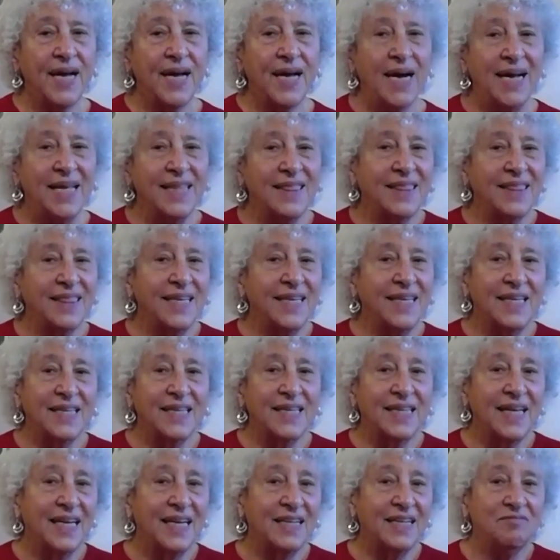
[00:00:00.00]
I think
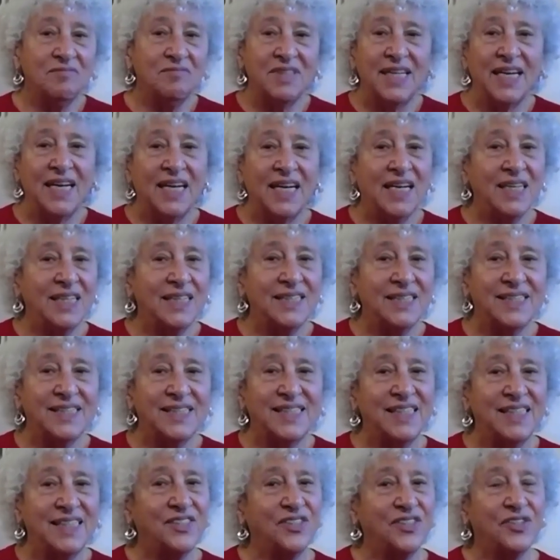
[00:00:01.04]
that, yeah, it's
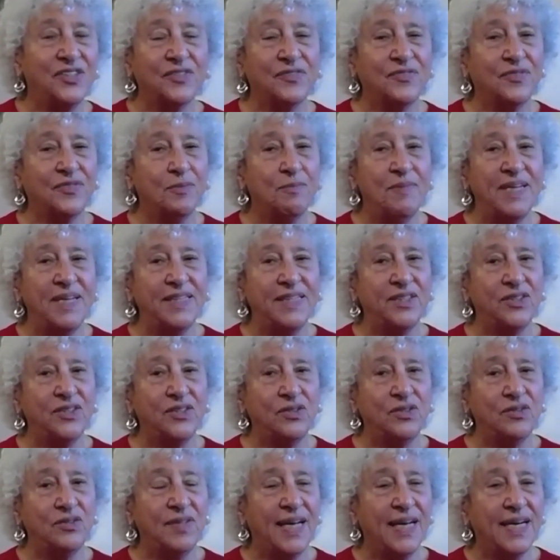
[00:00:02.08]
easier for men to
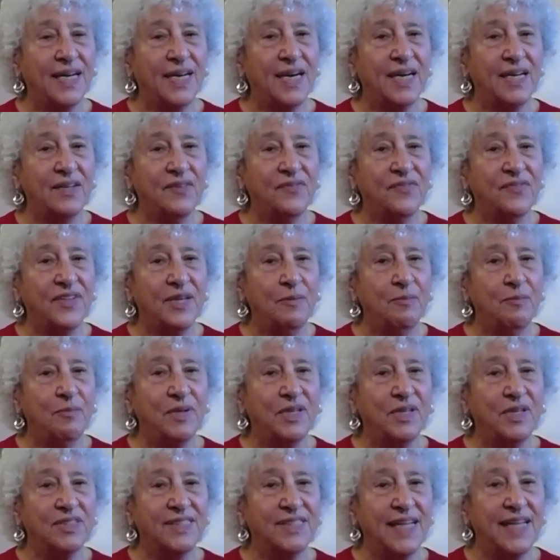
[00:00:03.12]
do that kind of thing
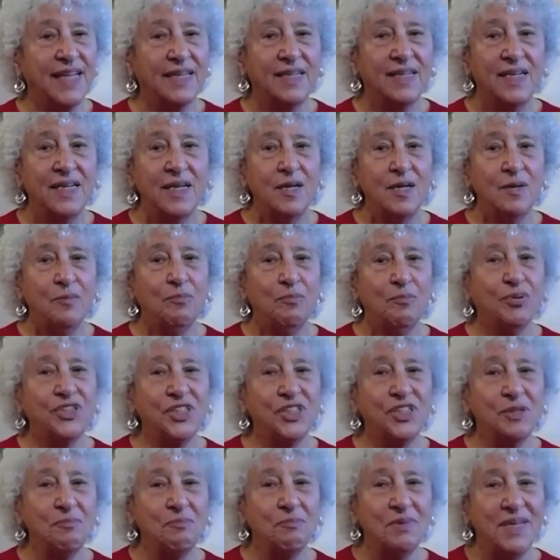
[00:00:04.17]
because that
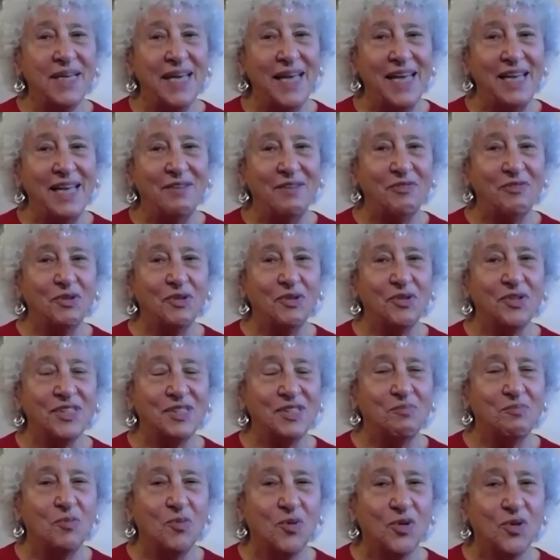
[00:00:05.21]
pushing behavior is
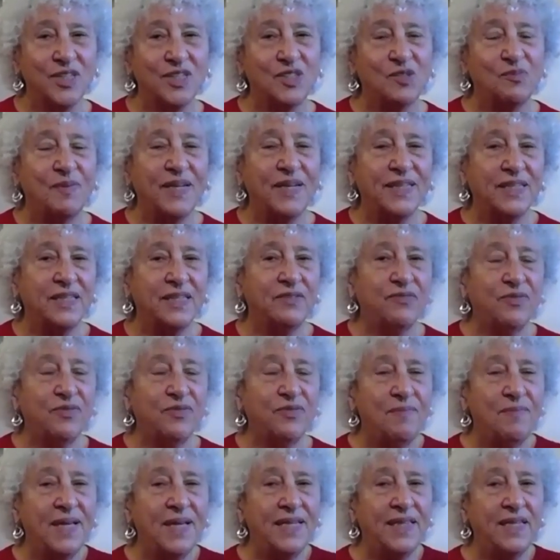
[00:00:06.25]
more expected from
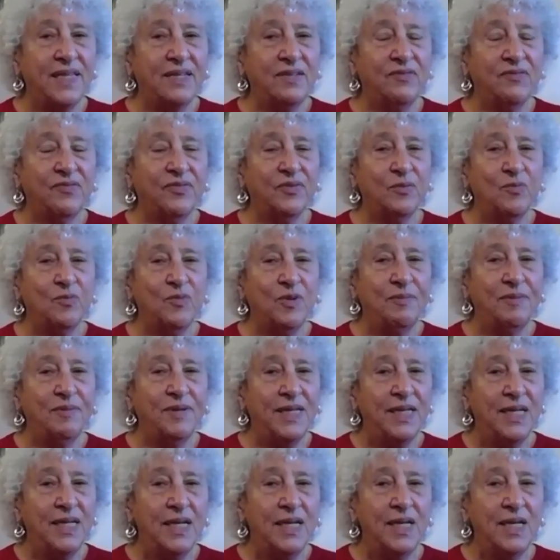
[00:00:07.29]
men than from women.
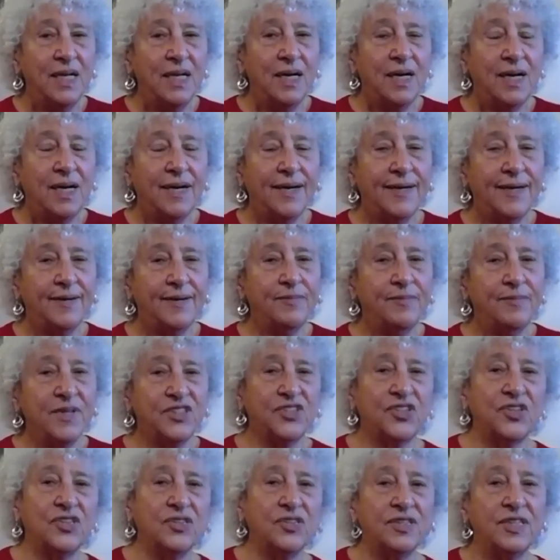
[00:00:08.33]

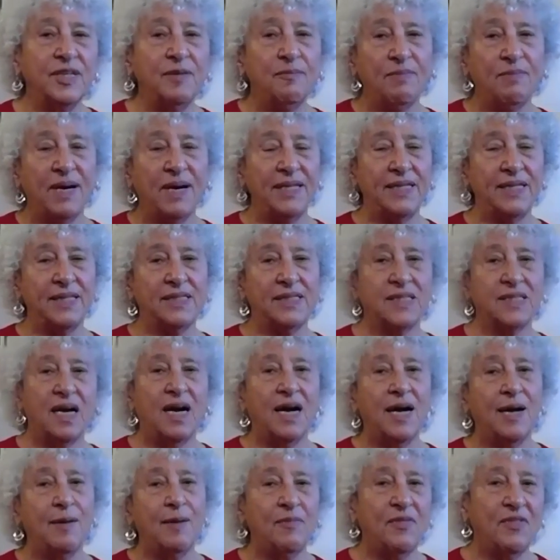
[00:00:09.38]
Certainly by the
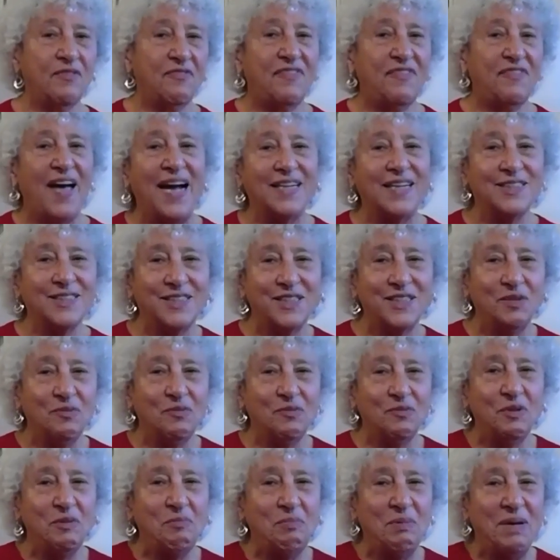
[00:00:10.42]
time the faculty
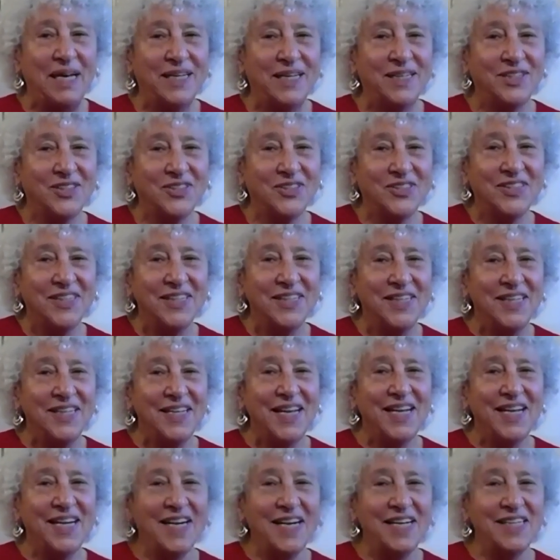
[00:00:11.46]
rebelled
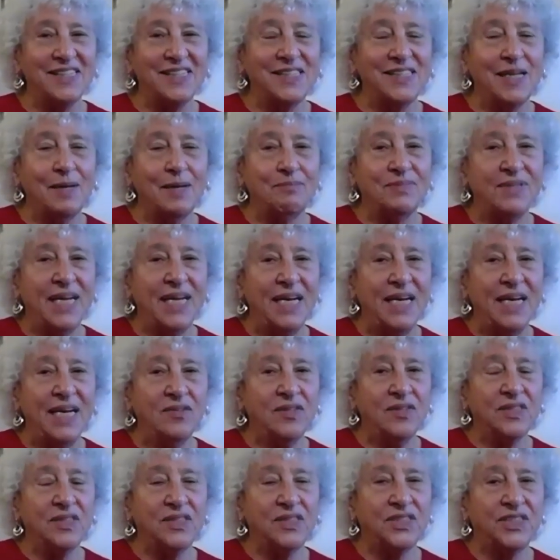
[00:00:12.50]
and I stepped down
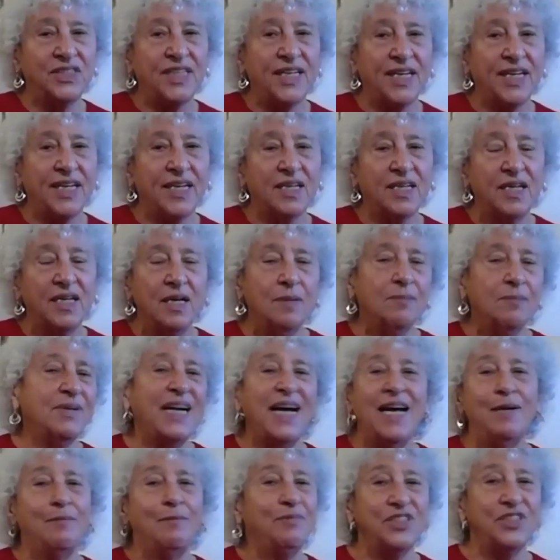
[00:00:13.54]
as chair, but I
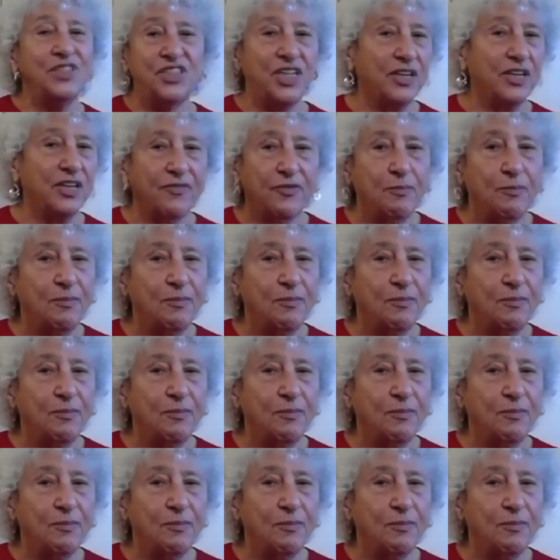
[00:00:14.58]
had been chair for